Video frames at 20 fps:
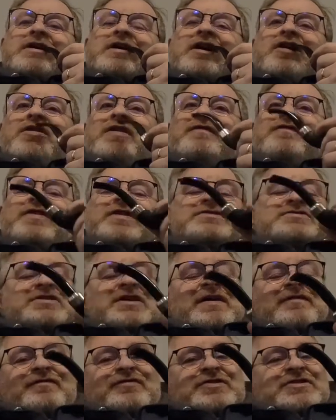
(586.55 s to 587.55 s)
Quite fancy
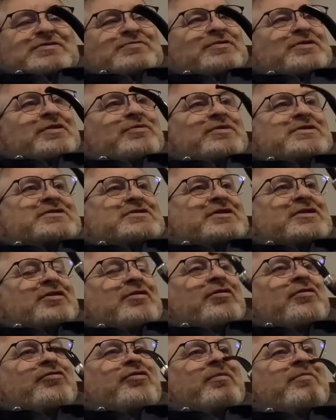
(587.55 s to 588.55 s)
having this with a whiskey
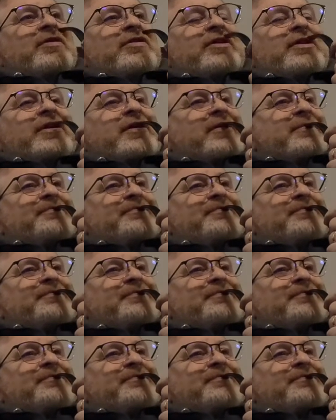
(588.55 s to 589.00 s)
or a rum, I think.